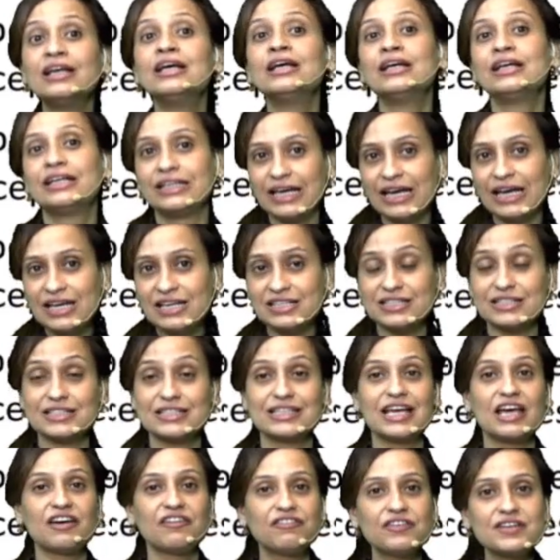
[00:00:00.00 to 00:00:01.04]
Yes,
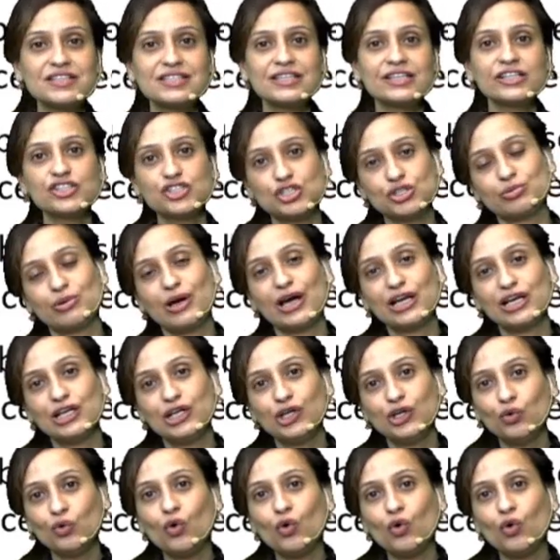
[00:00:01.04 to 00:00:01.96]
FSH value